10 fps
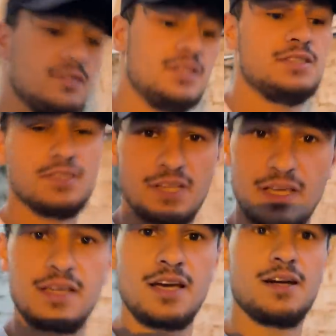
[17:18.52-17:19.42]
I need to
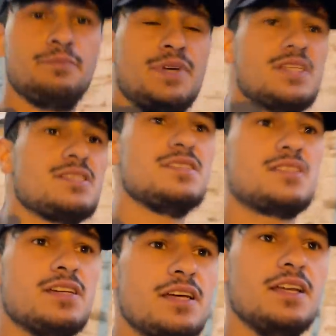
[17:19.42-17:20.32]
take care of
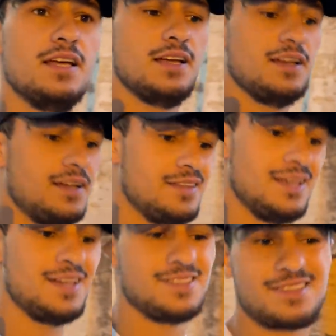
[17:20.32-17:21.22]
business. And
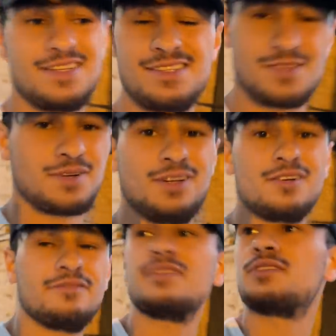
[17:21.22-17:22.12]
then, since we're
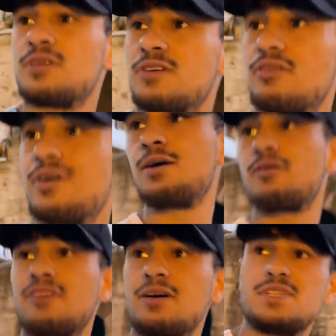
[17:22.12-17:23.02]
looking for a 24-hour
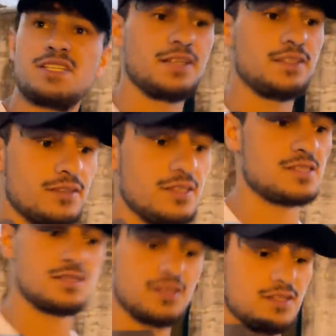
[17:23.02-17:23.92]
pharmacy
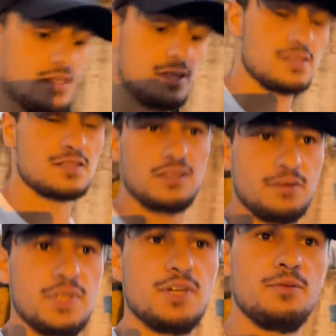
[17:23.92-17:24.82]
anyways, it's gonna
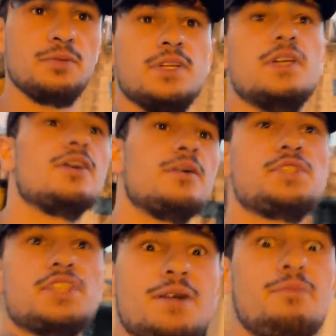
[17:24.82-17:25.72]
be open, you know? I'm
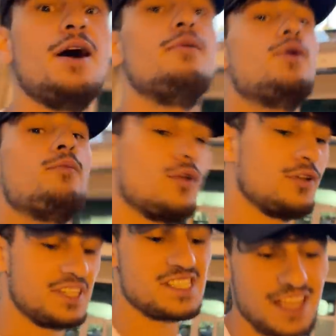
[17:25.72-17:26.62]
sure my mom will
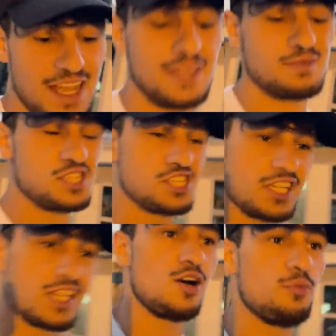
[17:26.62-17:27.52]
understand. I'm sure she
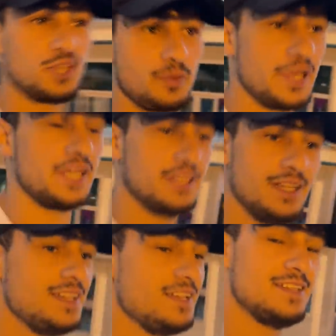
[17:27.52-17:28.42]
can cope with the pain.
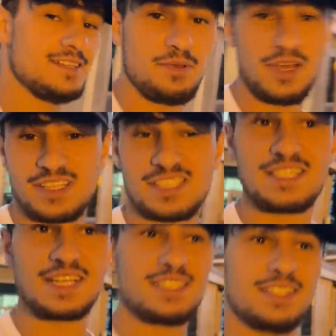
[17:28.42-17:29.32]
To be honest, she's
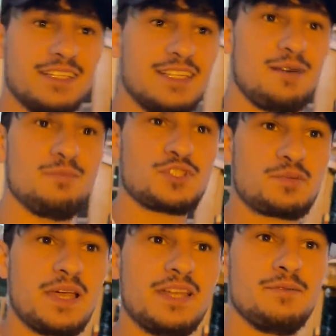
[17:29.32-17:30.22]
actually not in that much
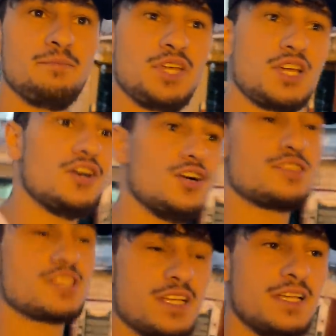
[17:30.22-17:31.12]
pain
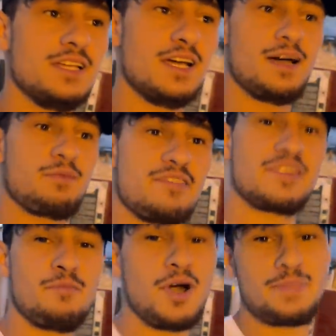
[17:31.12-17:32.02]
because I'm giving her
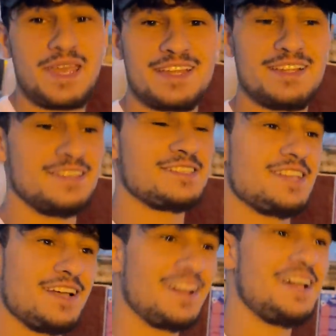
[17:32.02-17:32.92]
my painkillers.
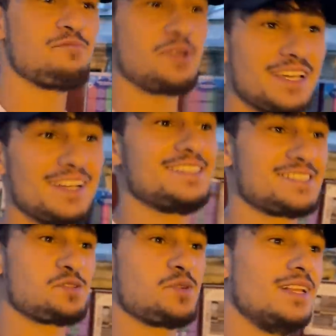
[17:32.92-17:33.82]
I have painkillers
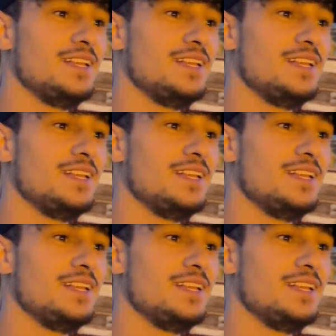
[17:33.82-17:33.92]
as well.